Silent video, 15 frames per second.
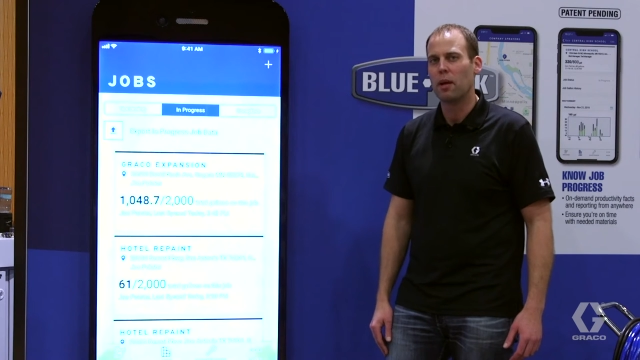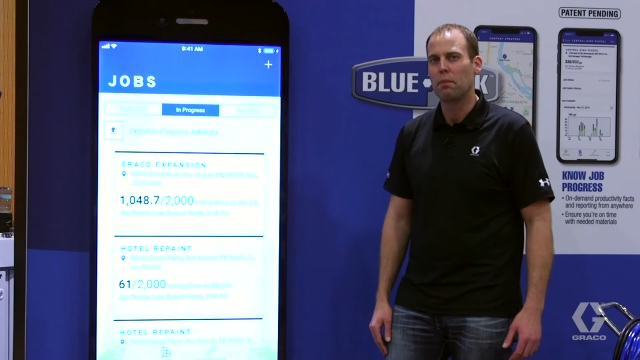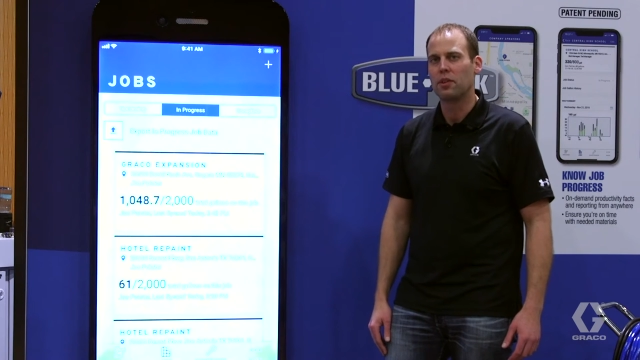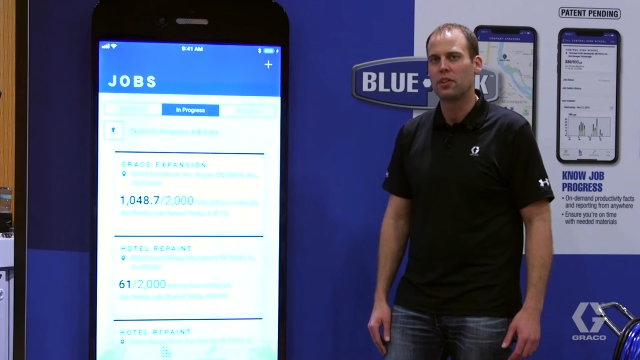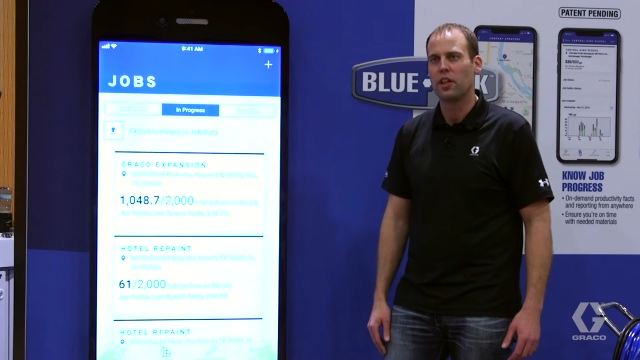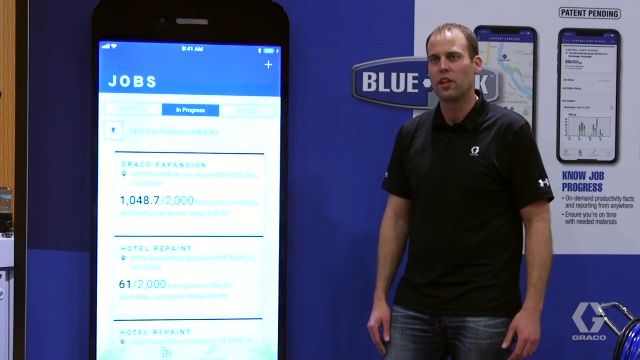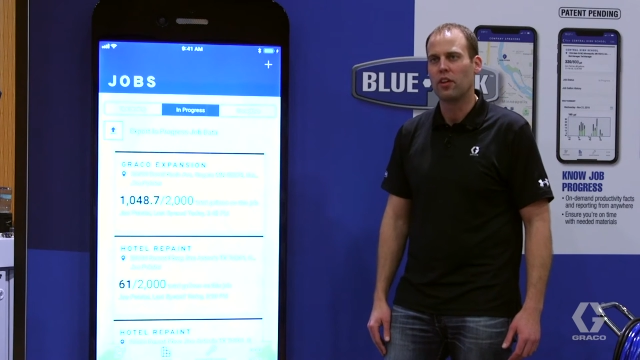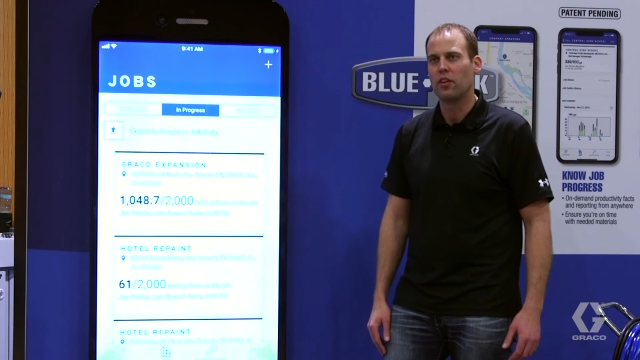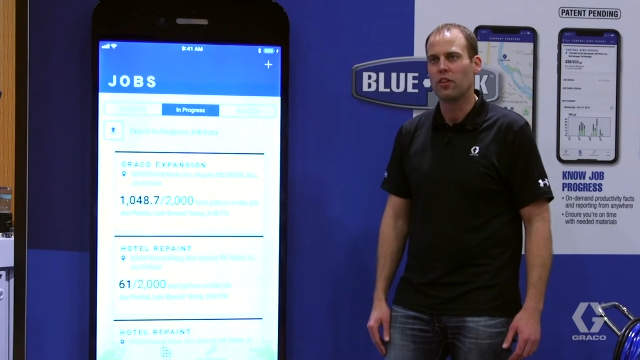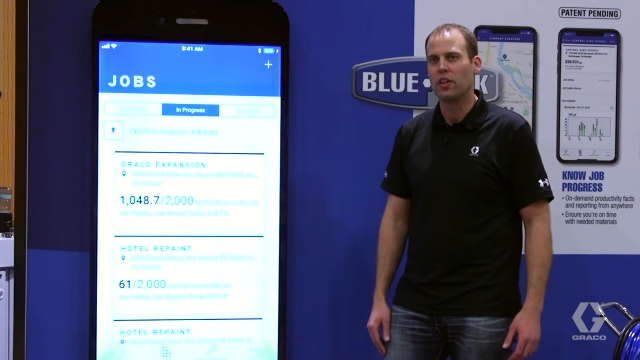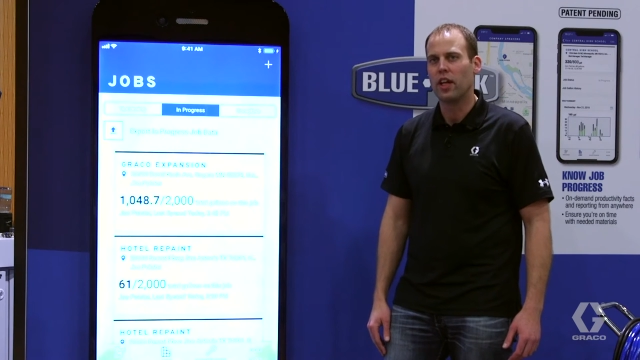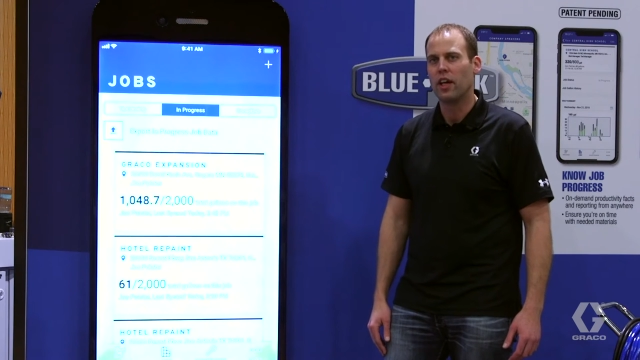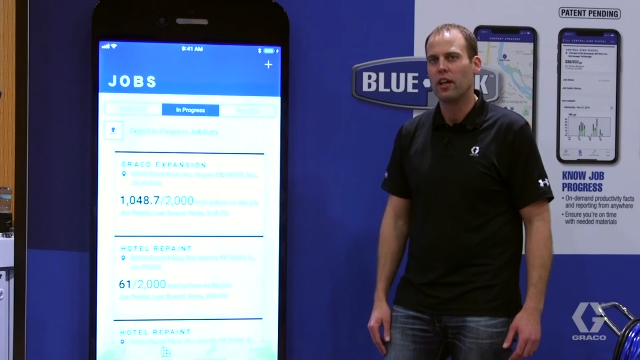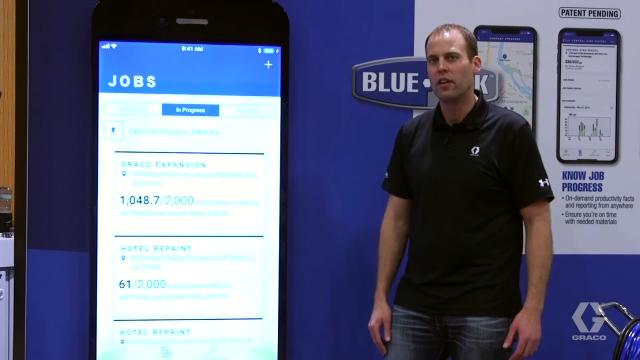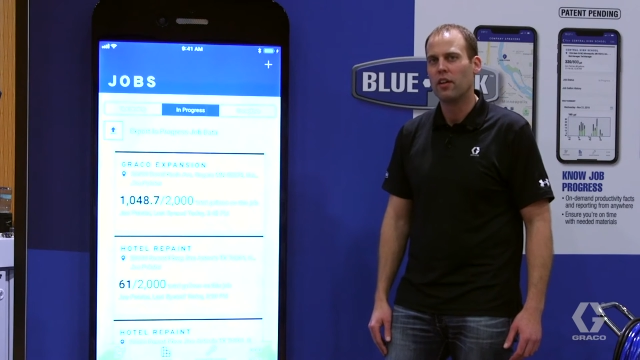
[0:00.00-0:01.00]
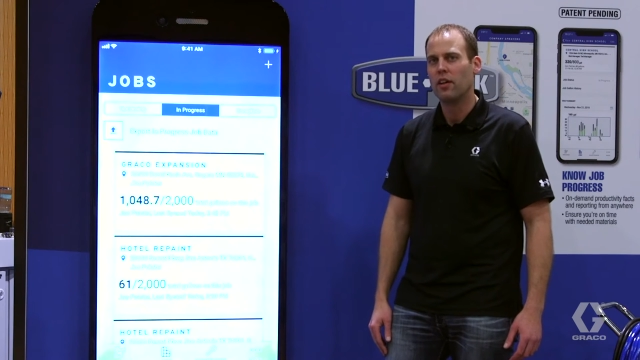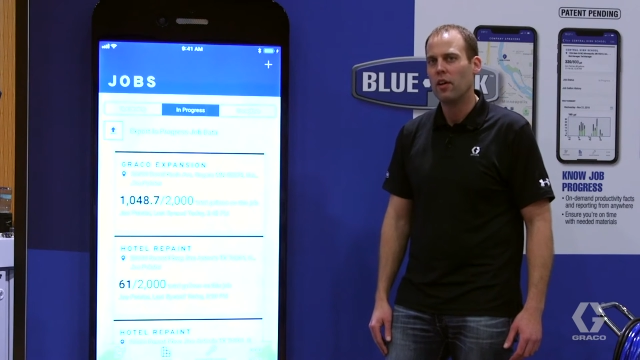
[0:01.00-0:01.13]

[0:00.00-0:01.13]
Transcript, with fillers: that particular day.